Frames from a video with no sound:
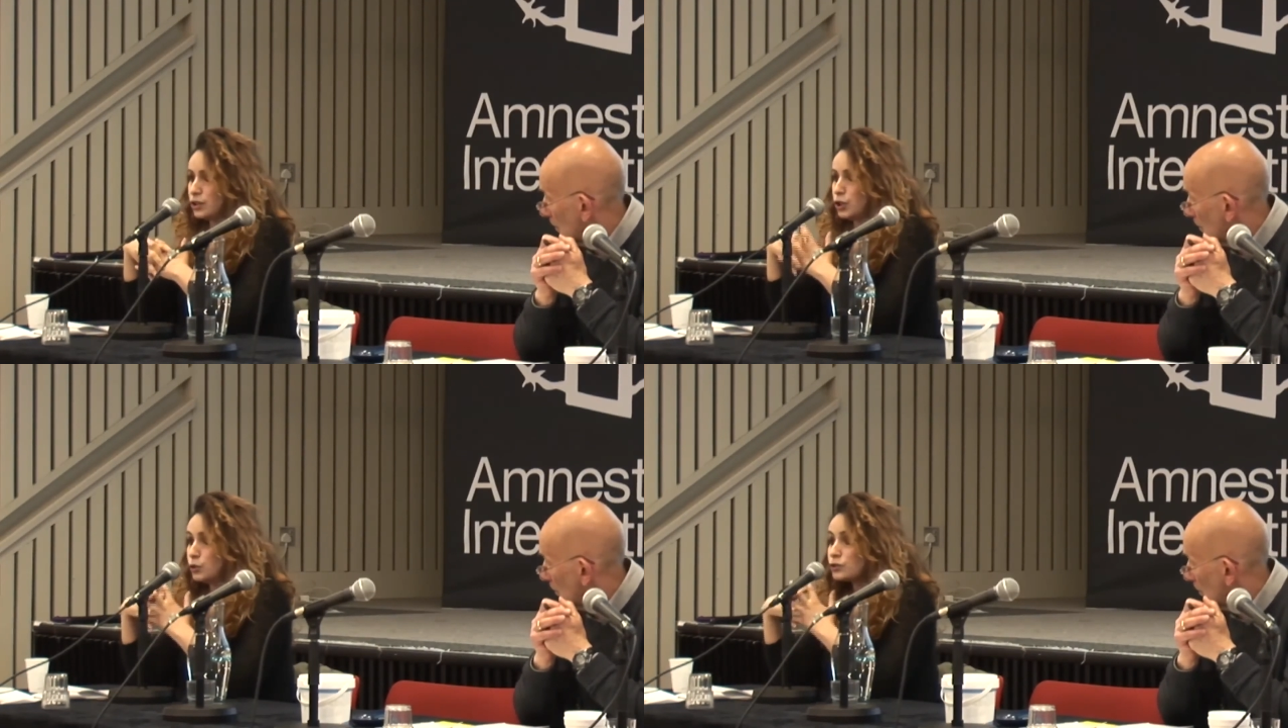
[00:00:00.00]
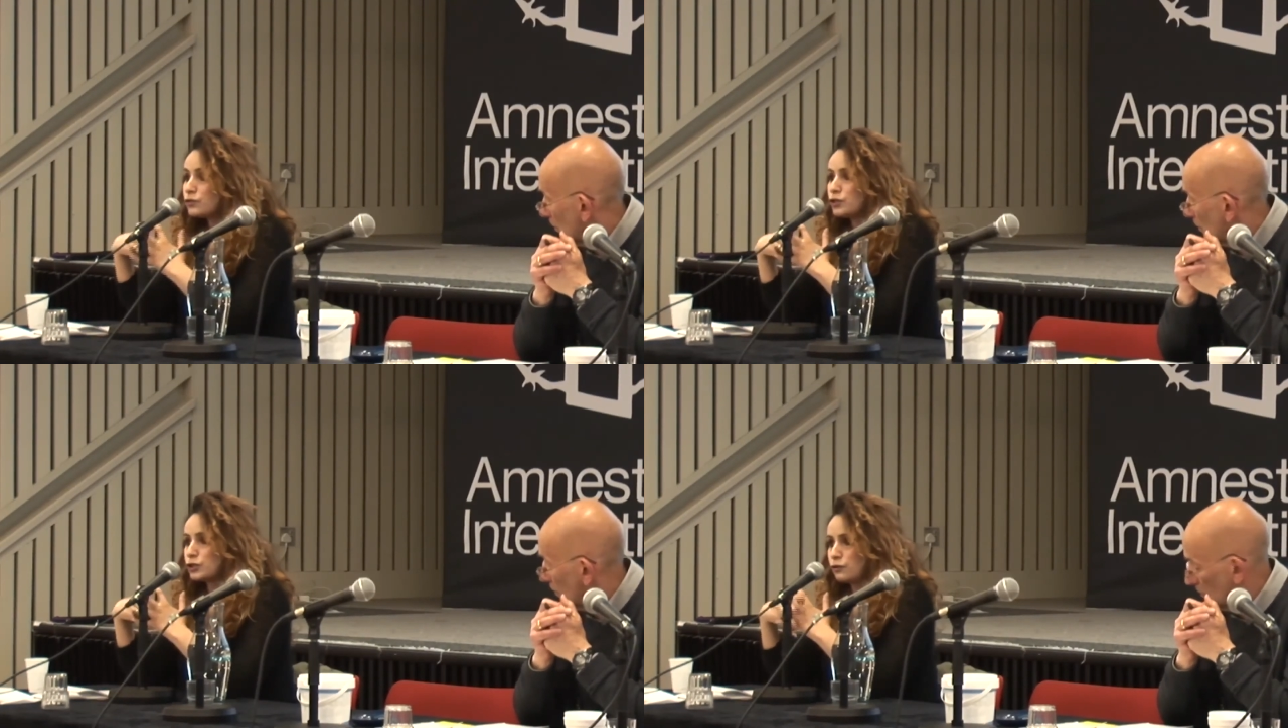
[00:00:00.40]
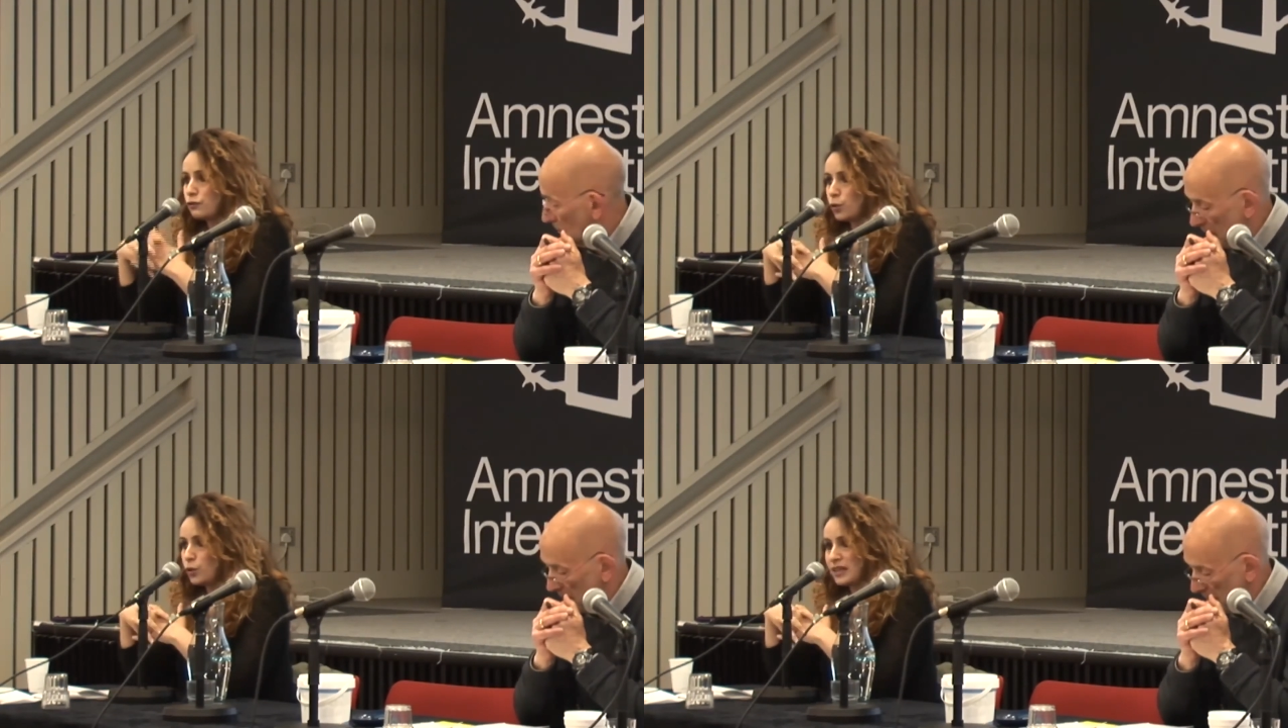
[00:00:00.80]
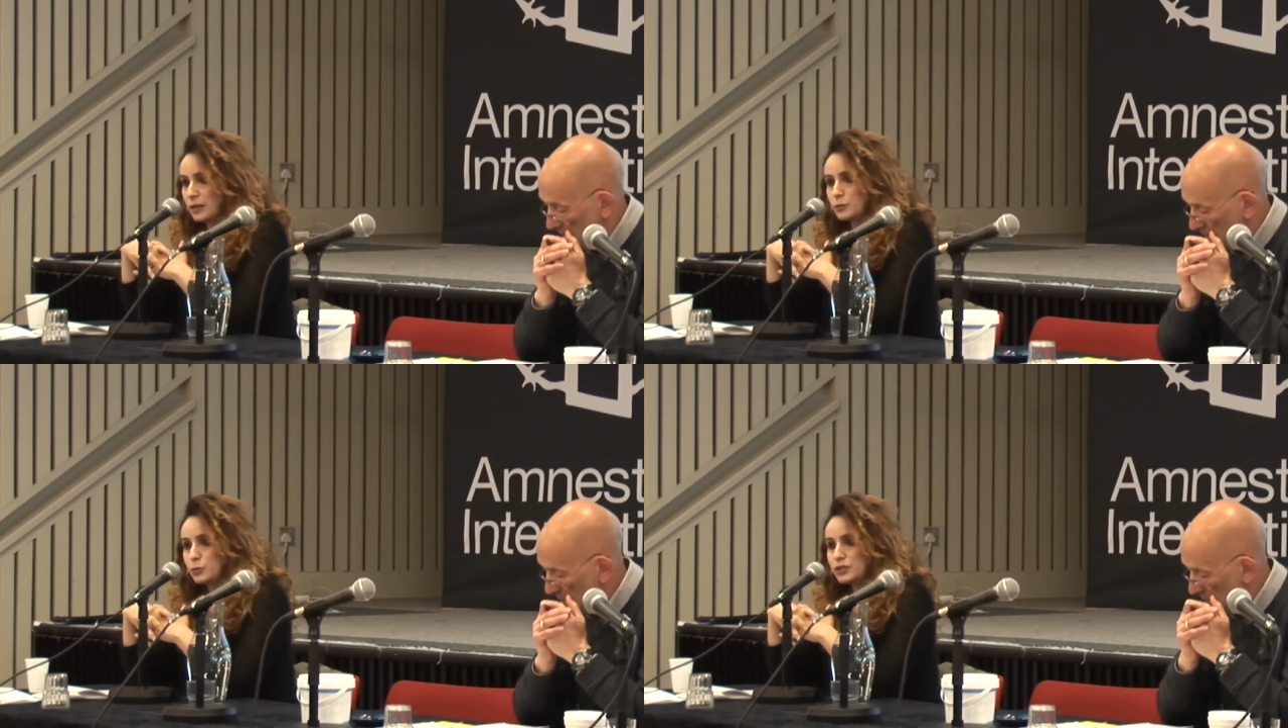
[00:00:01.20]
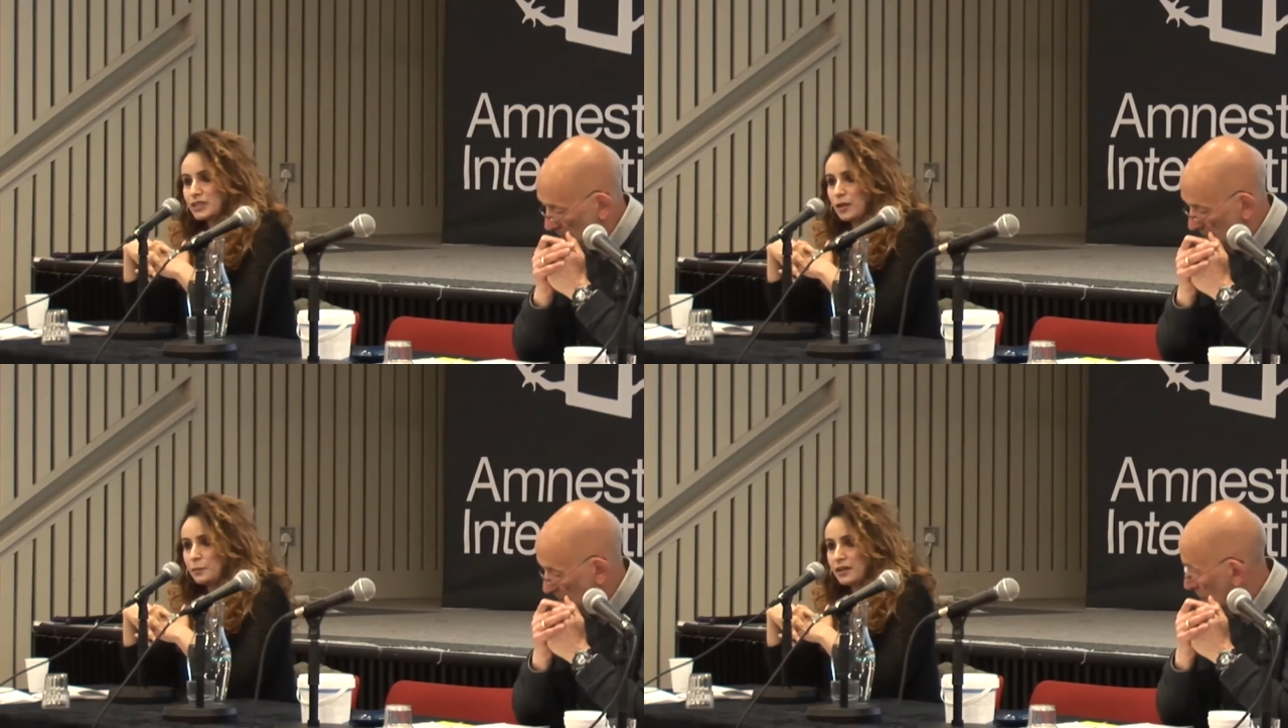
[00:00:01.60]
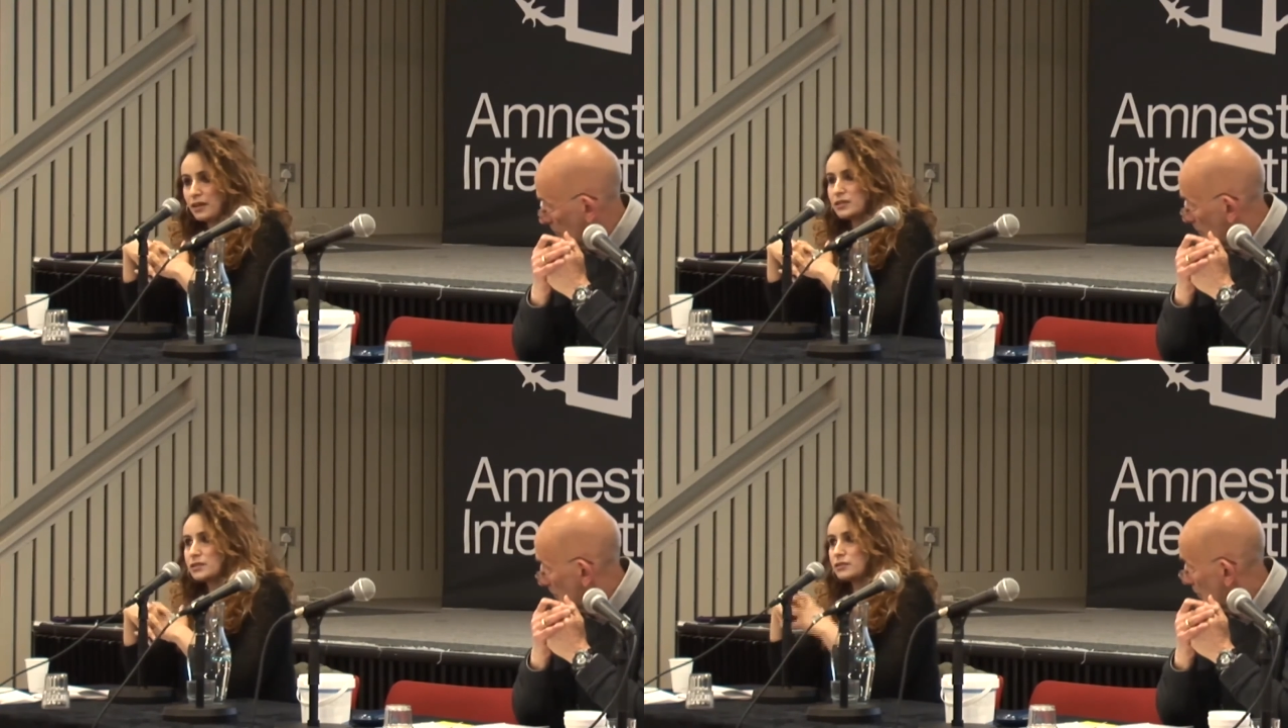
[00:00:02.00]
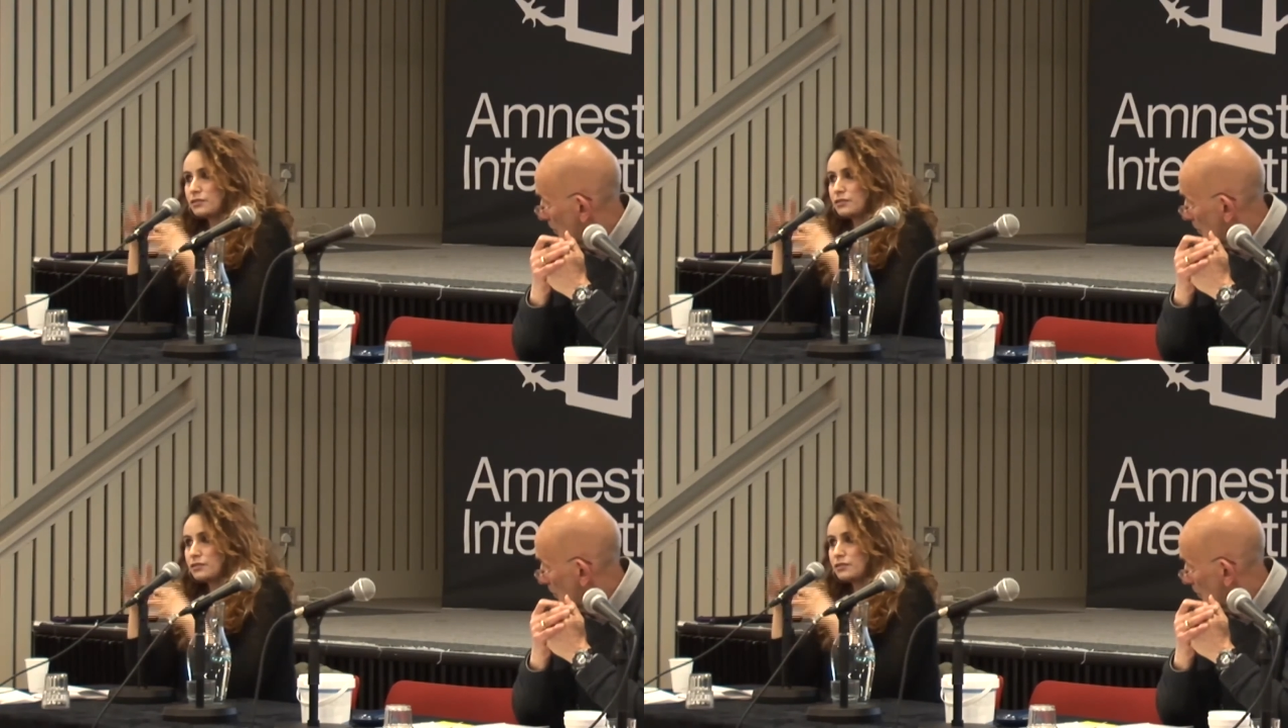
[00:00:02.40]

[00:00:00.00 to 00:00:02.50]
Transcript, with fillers: the usefulness of the law, and also helping us